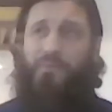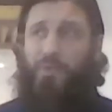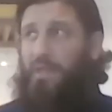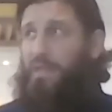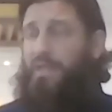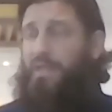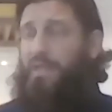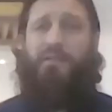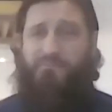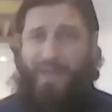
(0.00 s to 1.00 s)
I'm doing a lot
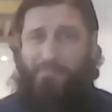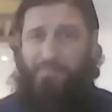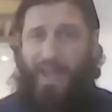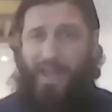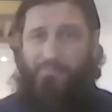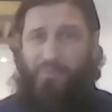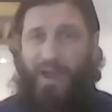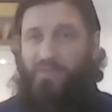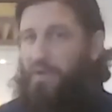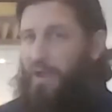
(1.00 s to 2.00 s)
of matte black and
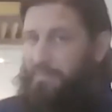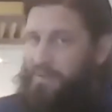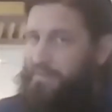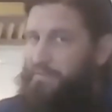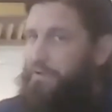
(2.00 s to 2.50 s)
brass behind me.